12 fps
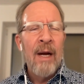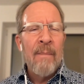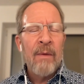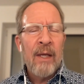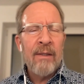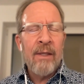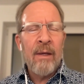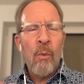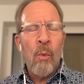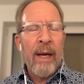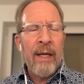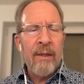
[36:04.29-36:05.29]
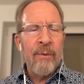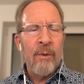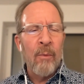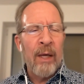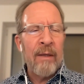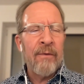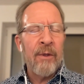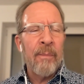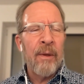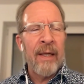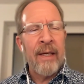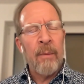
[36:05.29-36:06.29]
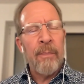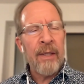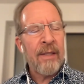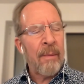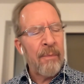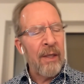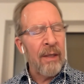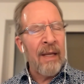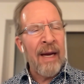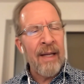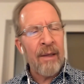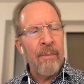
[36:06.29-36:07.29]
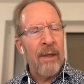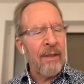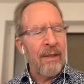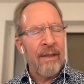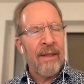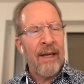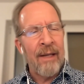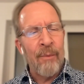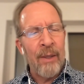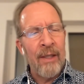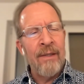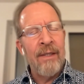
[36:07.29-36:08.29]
He's in a waiting room waiting for a plane, and he picks up the Atlantic Monthly and reads